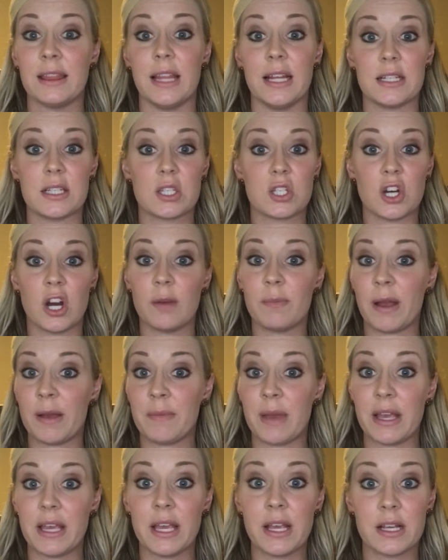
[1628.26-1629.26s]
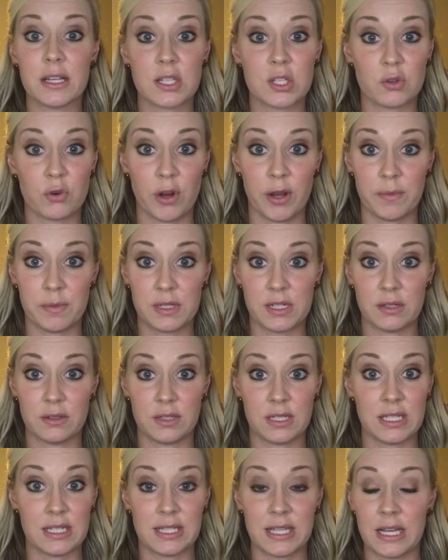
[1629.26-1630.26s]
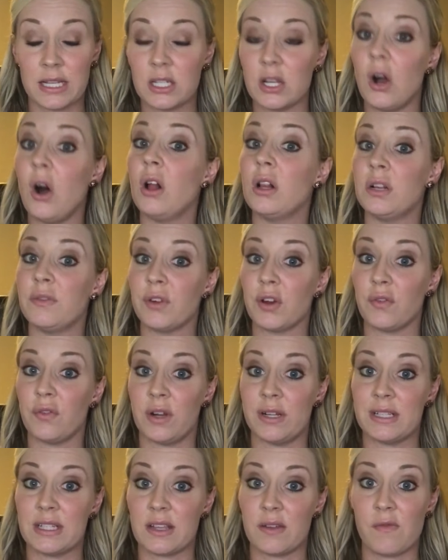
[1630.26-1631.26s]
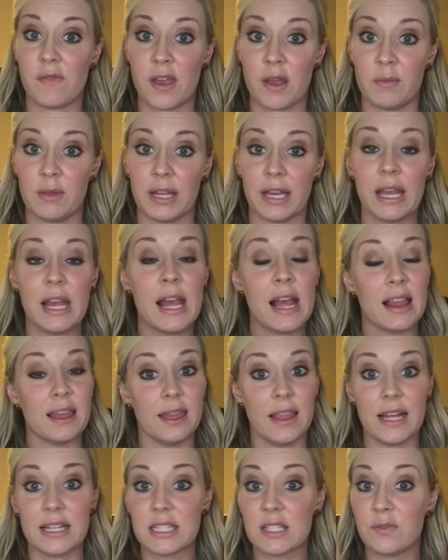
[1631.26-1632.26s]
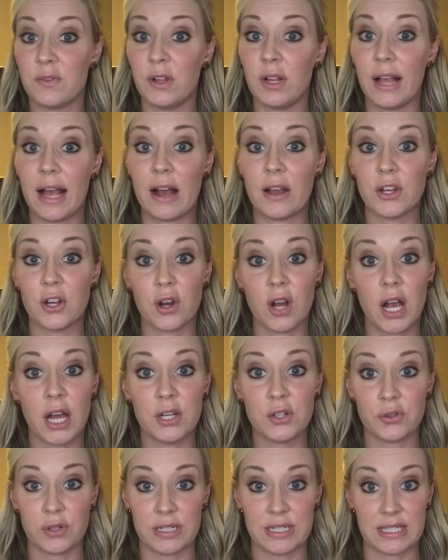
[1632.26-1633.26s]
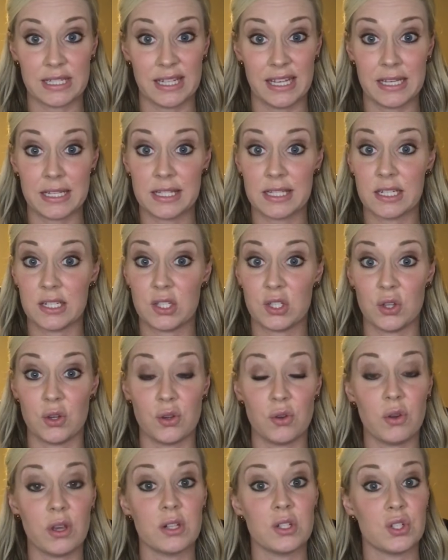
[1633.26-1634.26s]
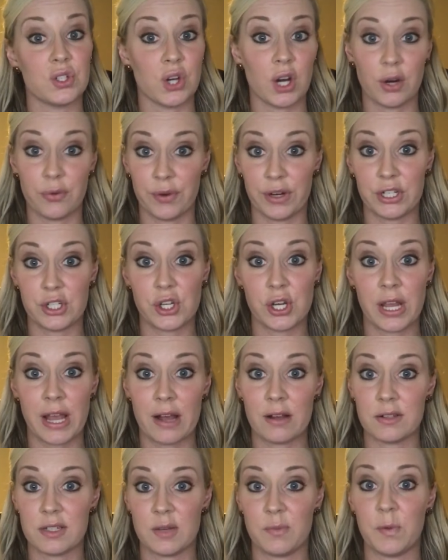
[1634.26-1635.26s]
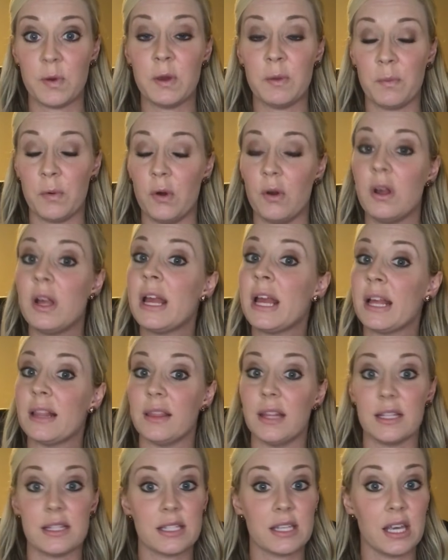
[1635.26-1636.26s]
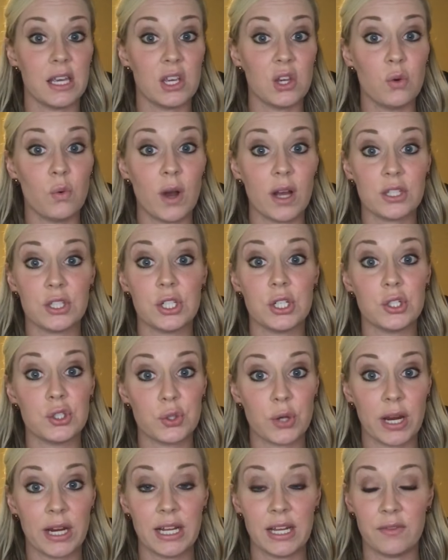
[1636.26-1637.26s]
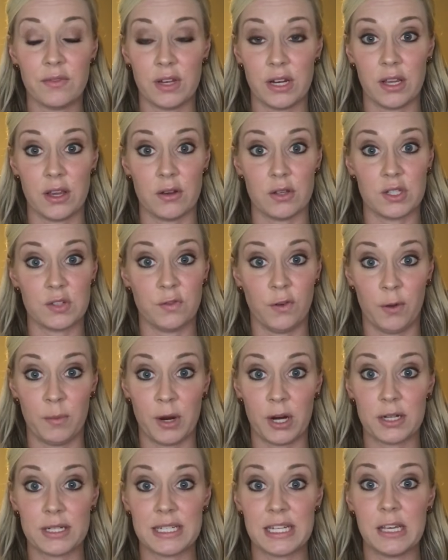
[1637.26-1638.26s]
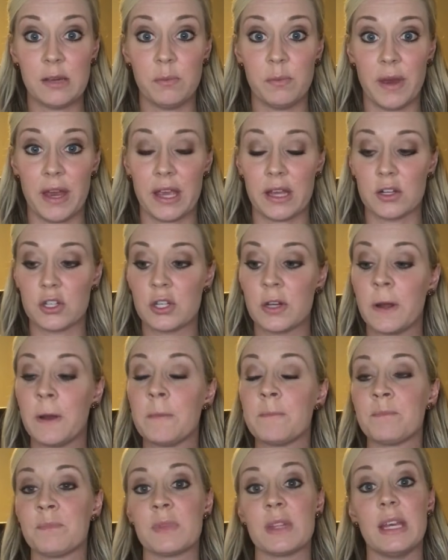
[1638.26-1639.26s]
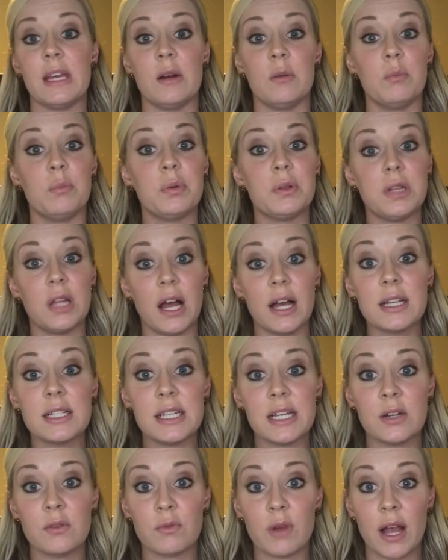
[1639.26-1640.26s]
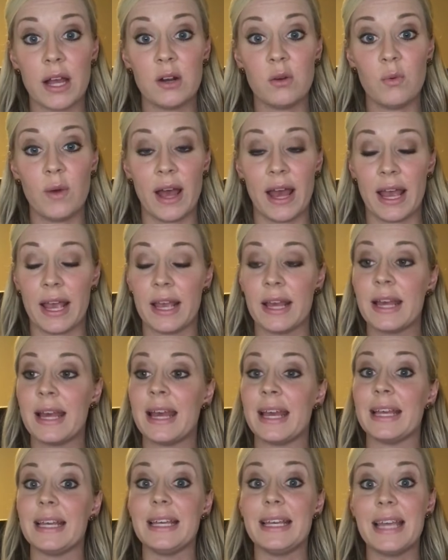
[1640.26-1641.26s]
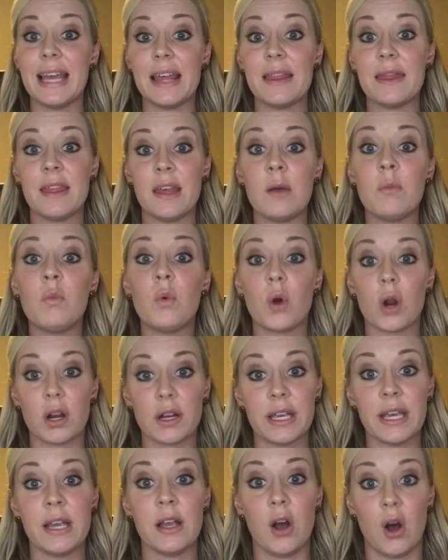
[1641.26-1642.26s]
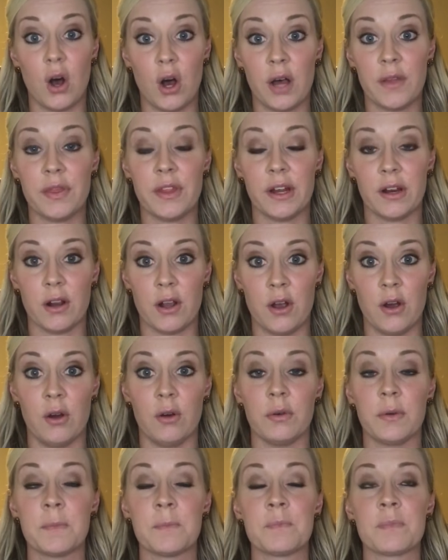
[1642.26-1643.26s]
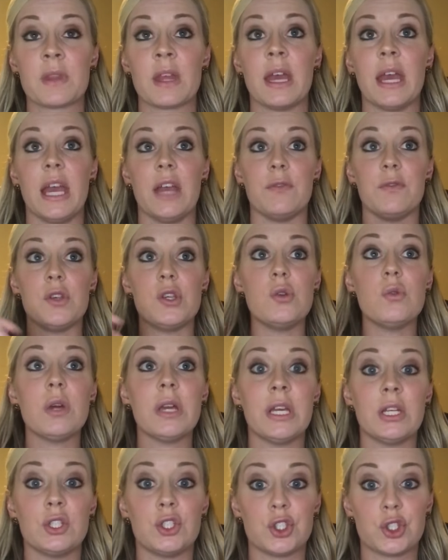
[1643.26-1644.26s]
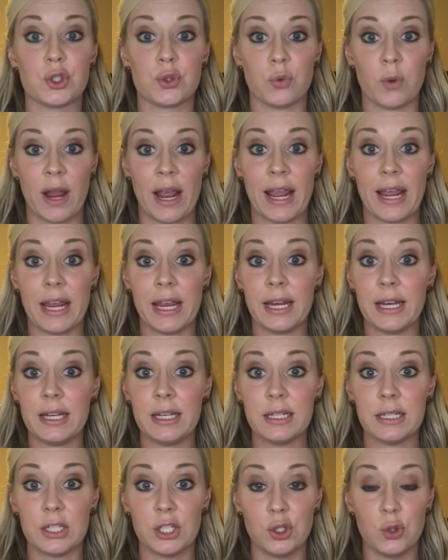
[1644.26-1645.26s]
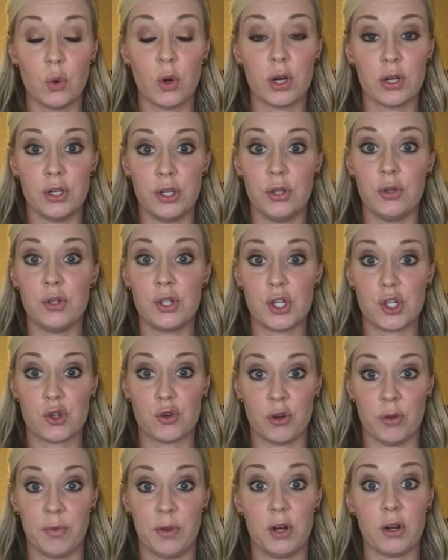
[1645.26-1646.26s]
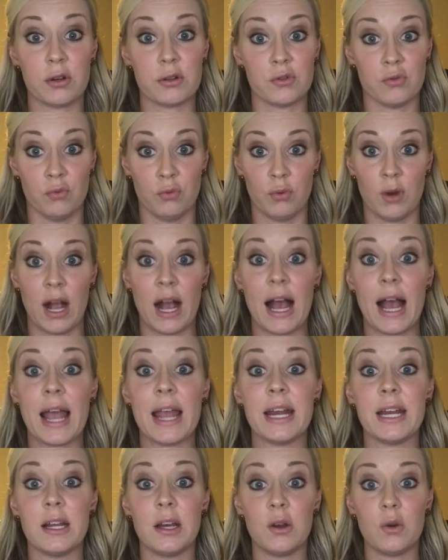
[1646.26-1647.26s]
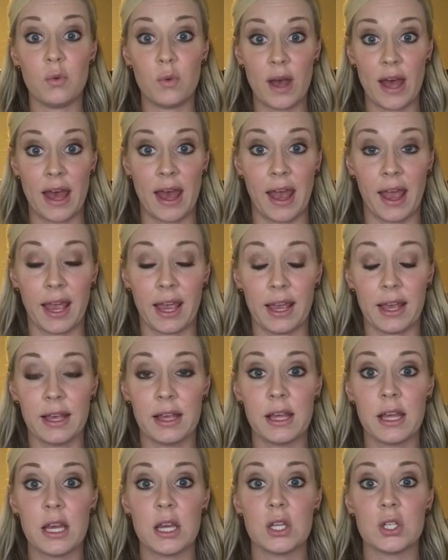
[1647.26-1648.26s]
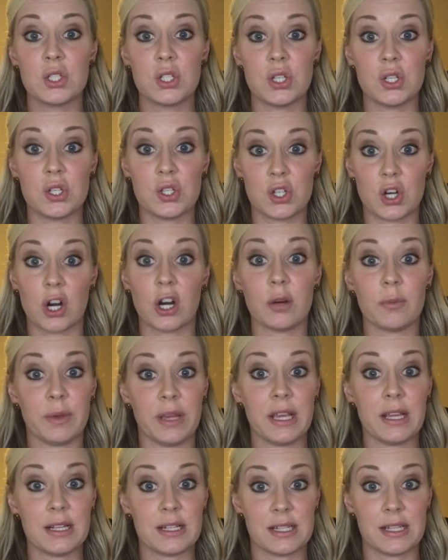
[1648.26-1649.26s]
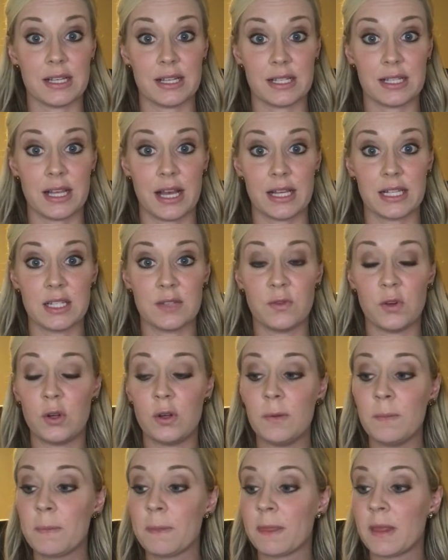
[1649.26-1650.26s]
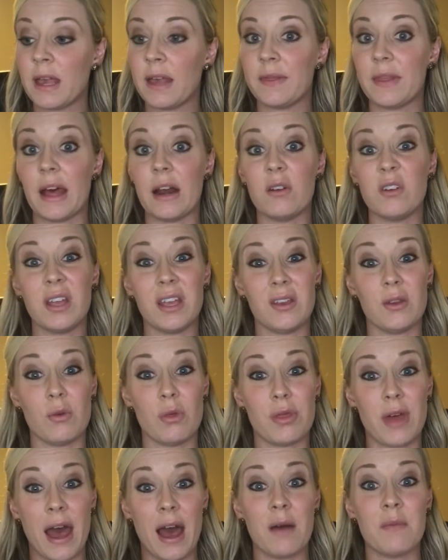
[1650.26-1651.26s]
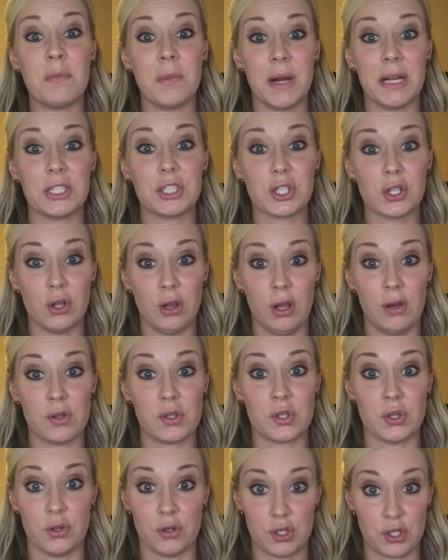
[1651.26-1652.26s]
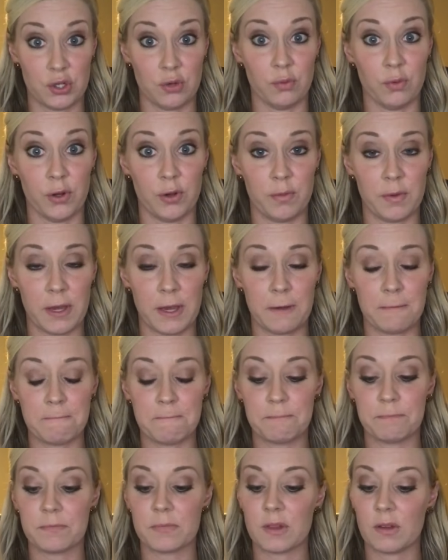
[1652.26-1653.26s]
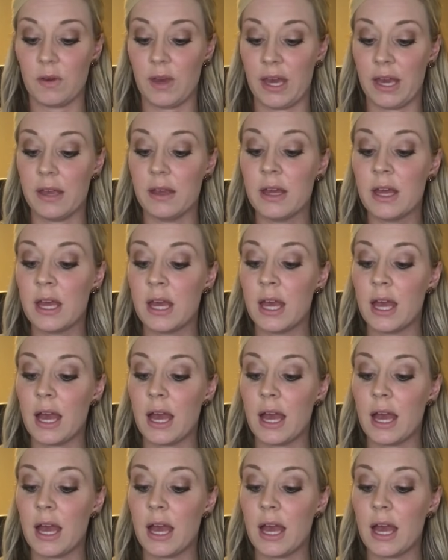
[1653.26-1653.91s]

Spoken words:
Let's start by making a script to send to all of your friends and family. Let's fill out your hundreds list so you can start reaching out to people. Let's get you watching training videos from our team page. Get them plugged in right away. Get them working on their own. If you can train your new distributors right away to start being successful, that'll get you that much closer to Ruby, okay?